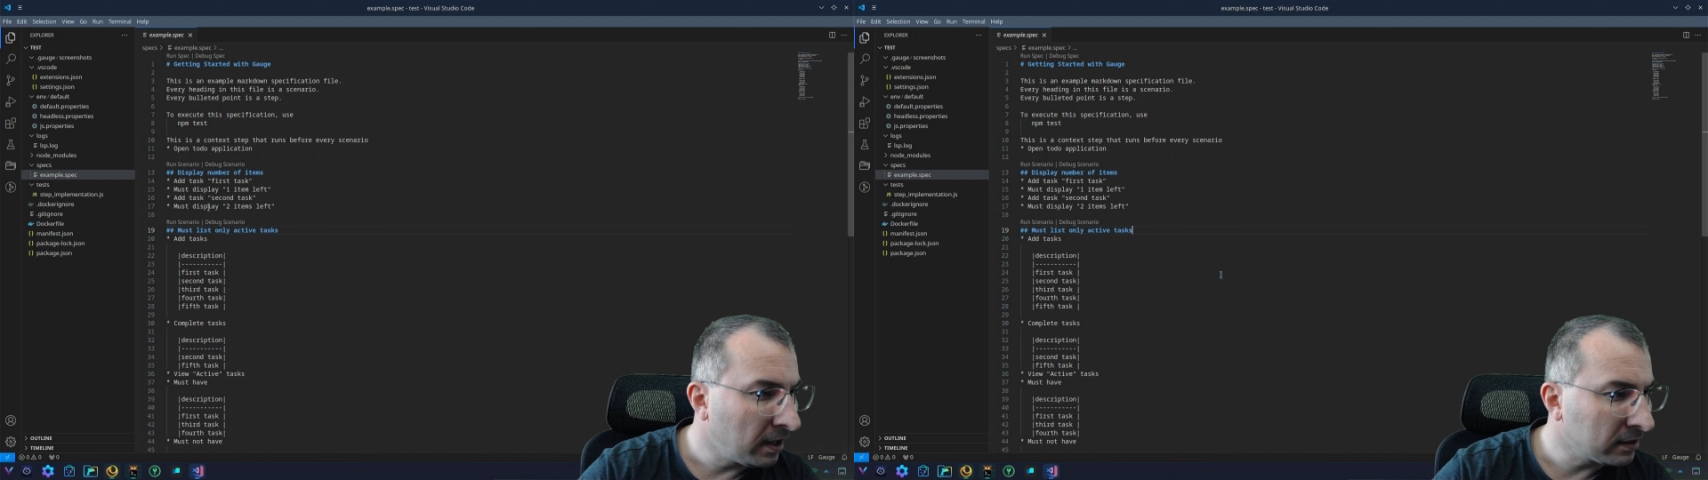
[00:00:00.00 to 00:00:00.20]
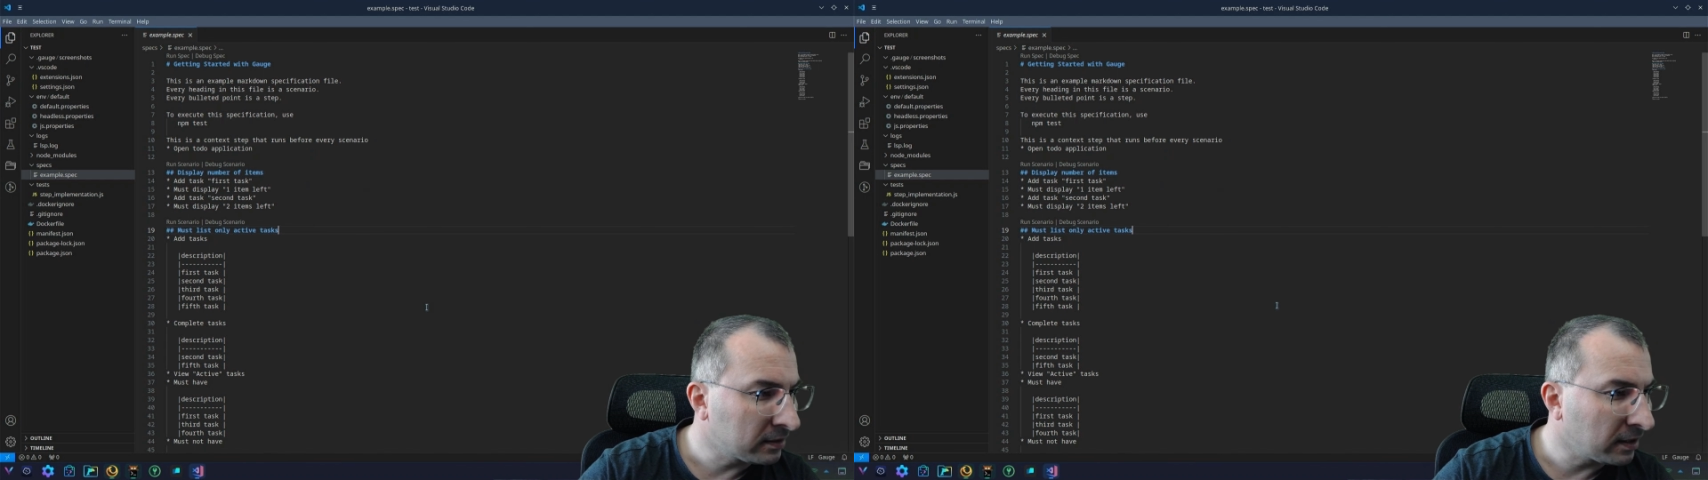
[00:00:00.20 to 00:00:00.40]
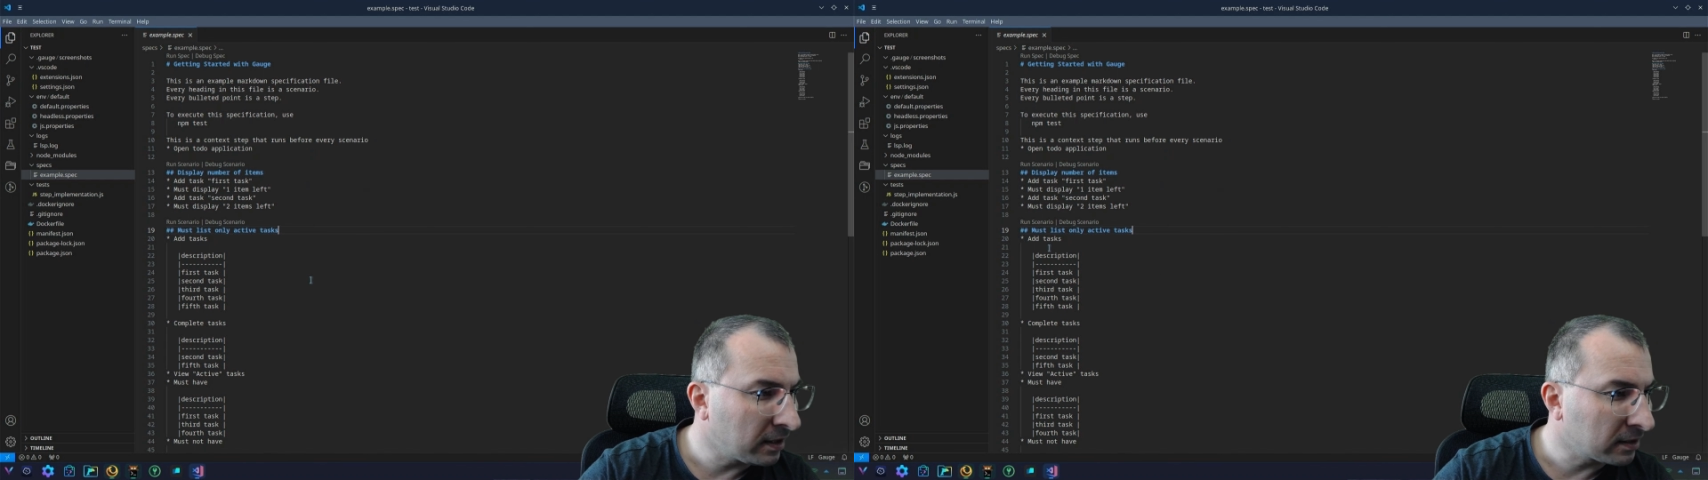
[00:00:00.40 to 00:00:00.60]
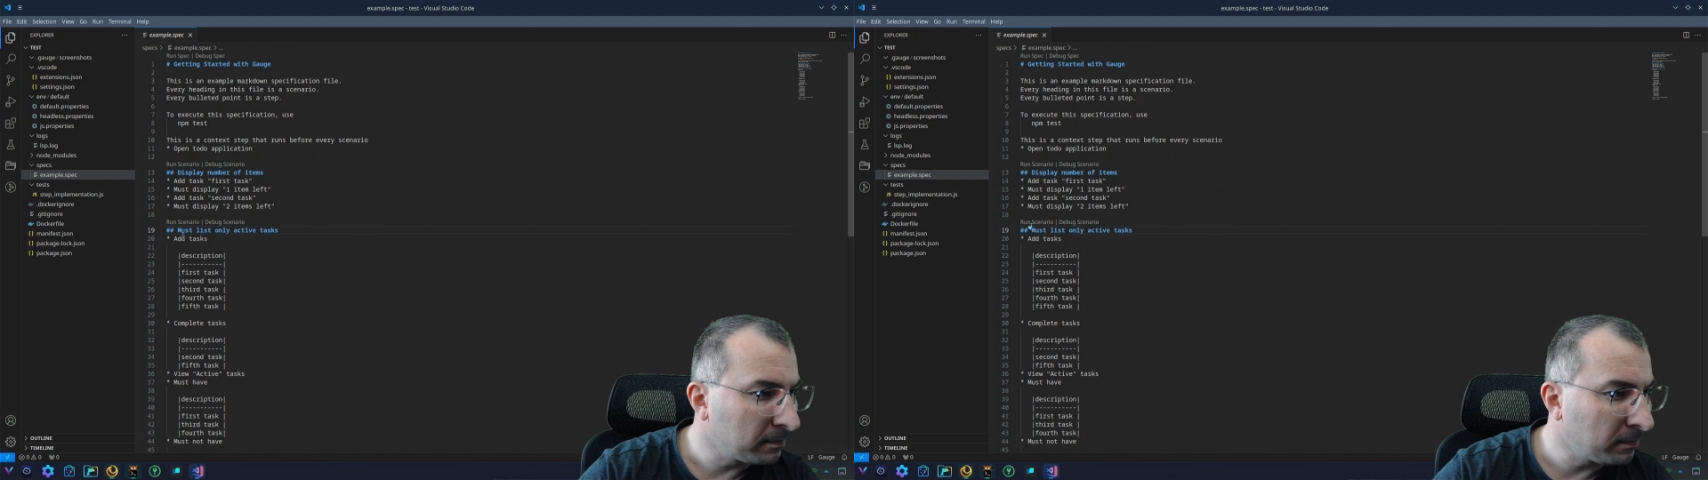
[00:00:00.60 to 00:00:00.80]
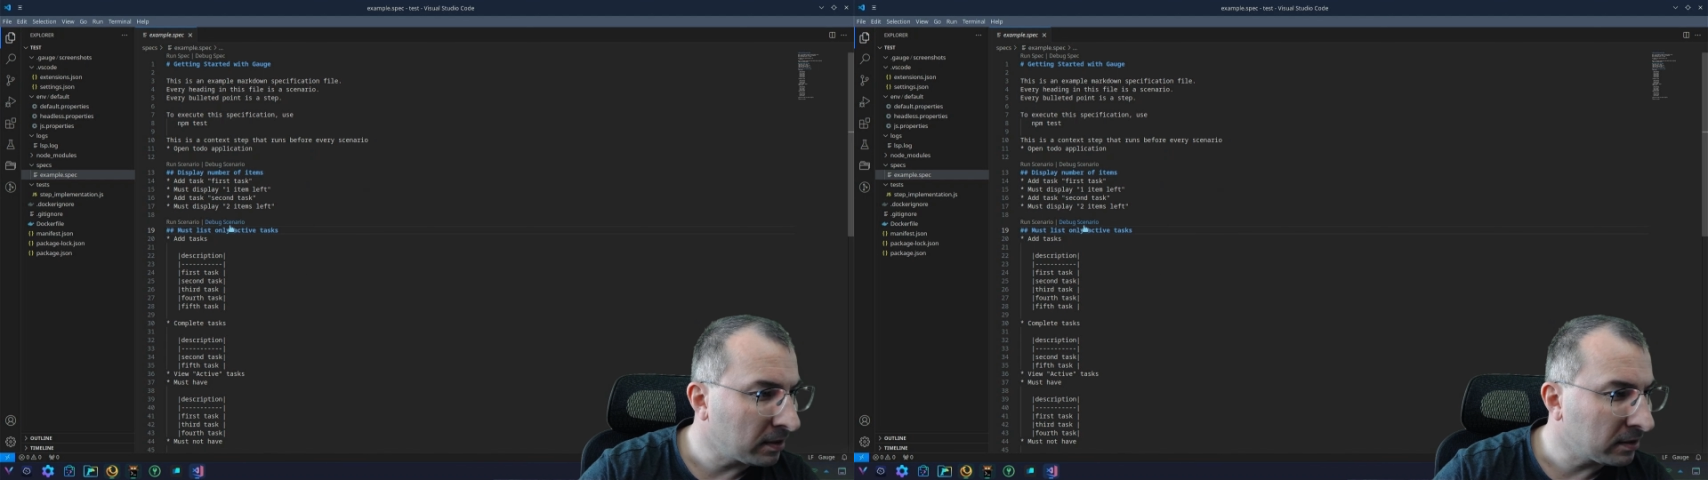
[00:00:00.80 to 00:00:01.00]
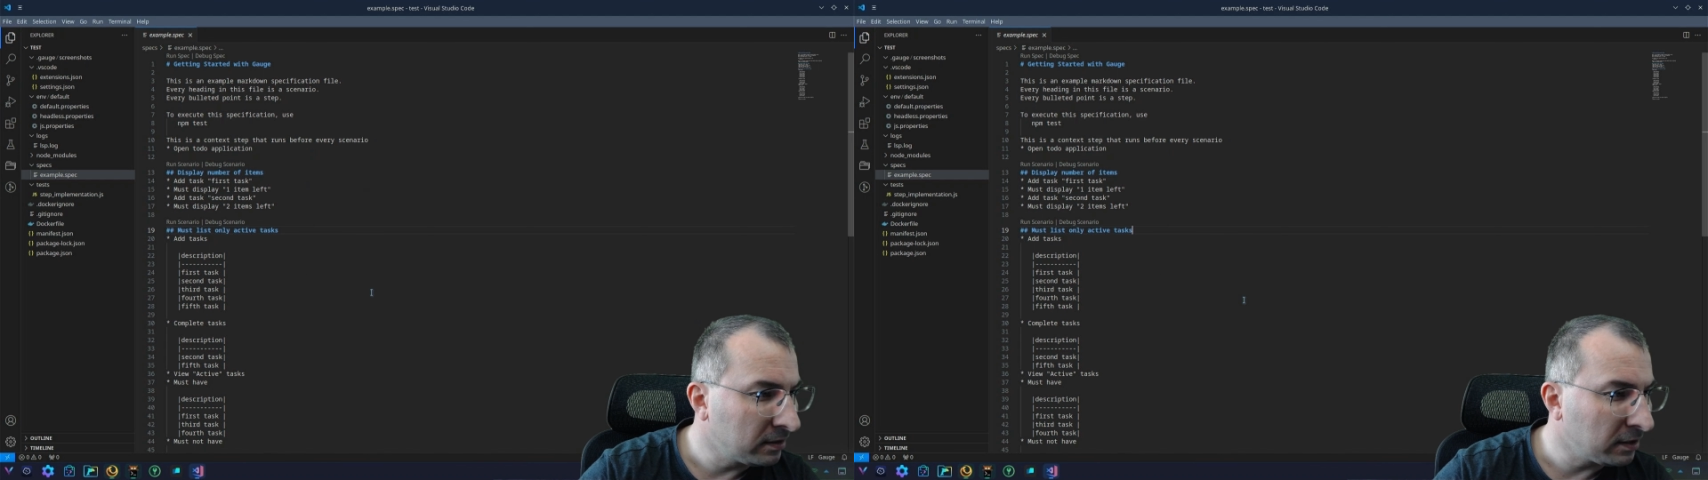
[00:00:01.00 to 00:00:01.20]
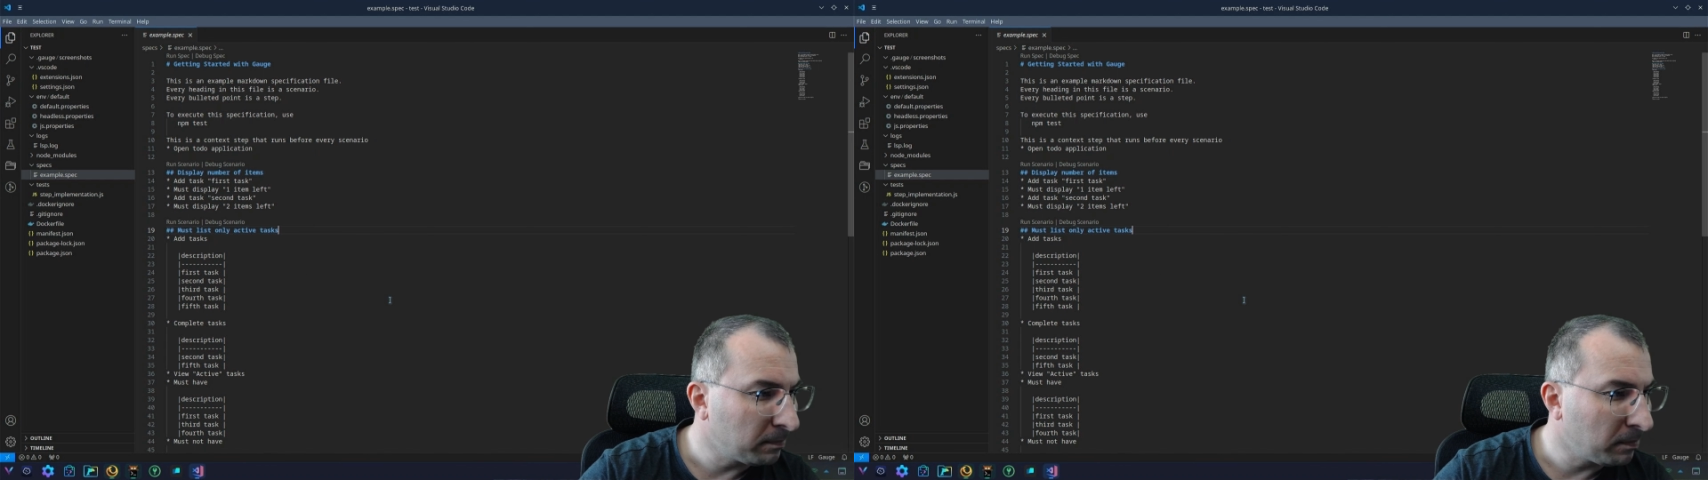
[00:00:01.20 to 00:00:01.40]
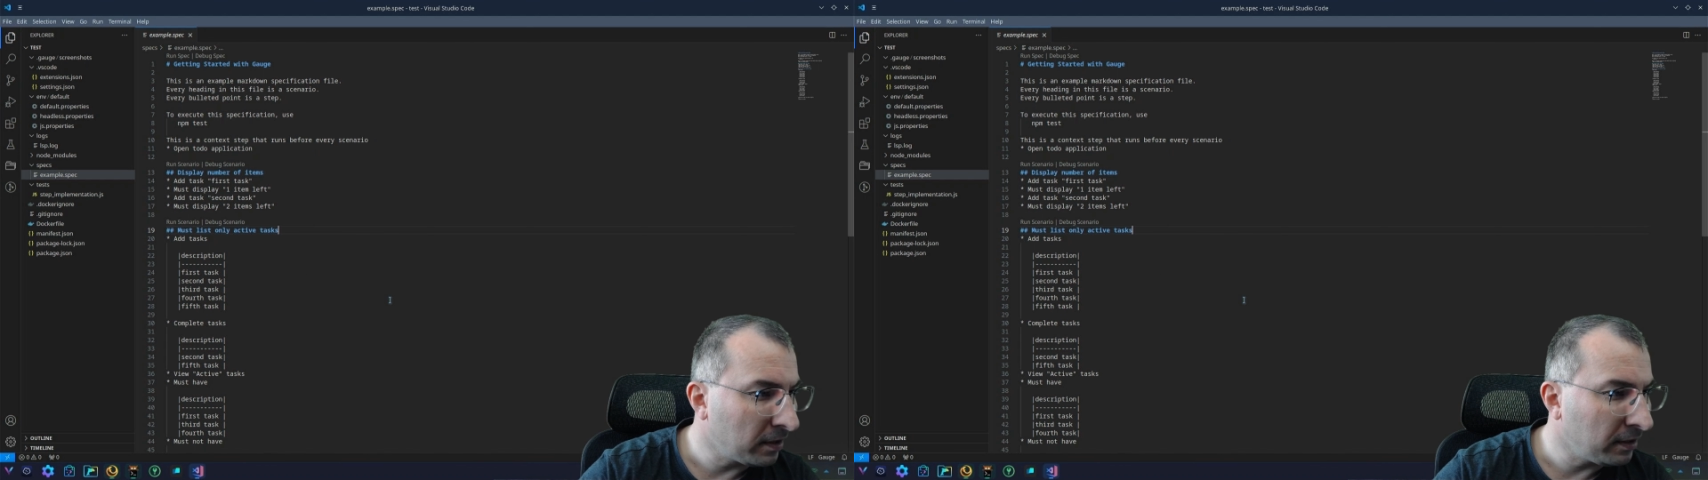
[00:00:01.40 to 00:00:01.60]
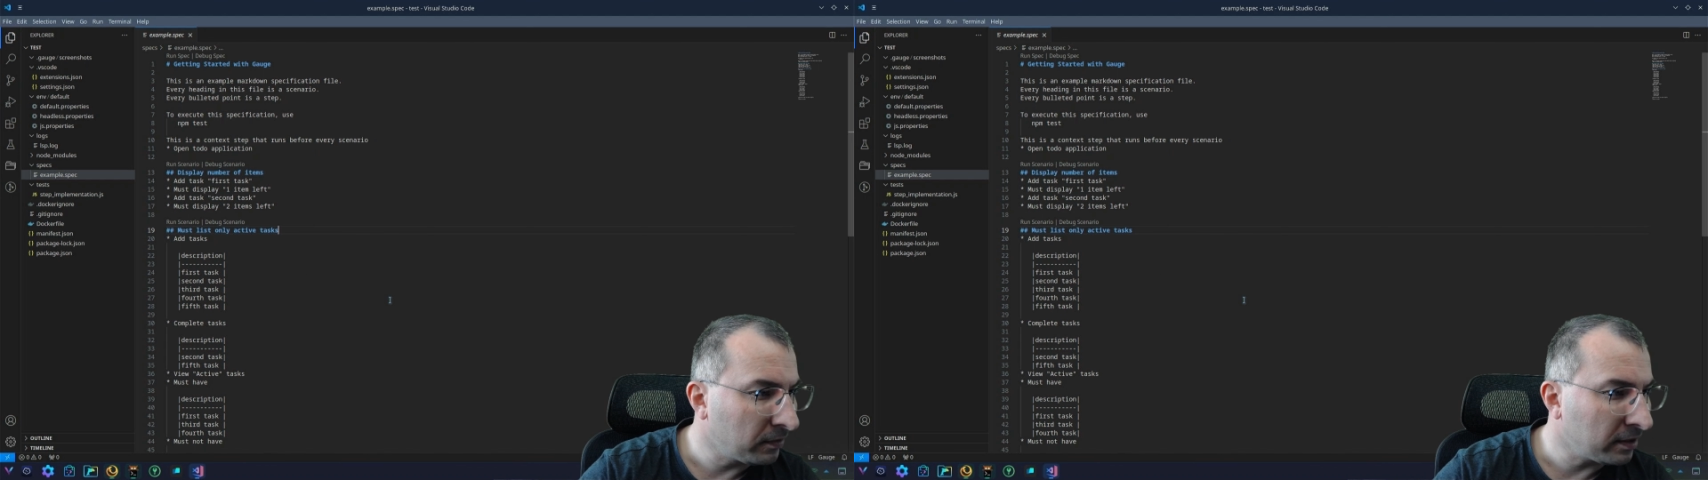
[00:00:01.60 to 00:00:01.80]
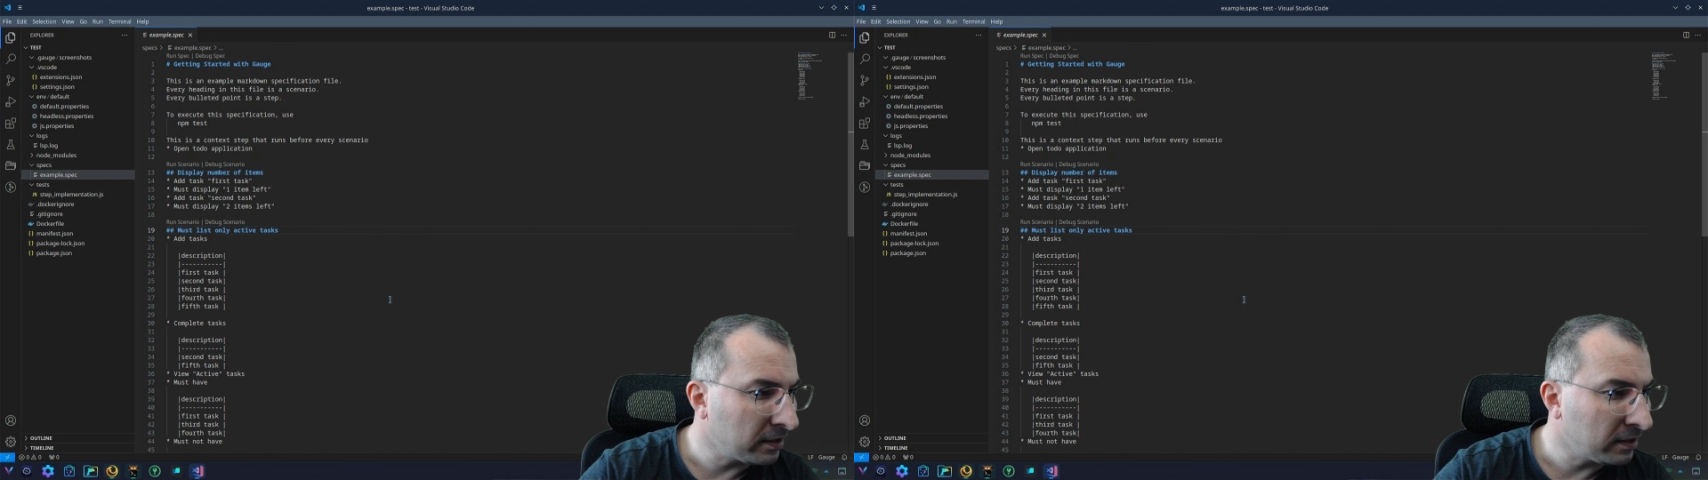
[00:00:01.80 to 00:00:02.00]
add task must display. You can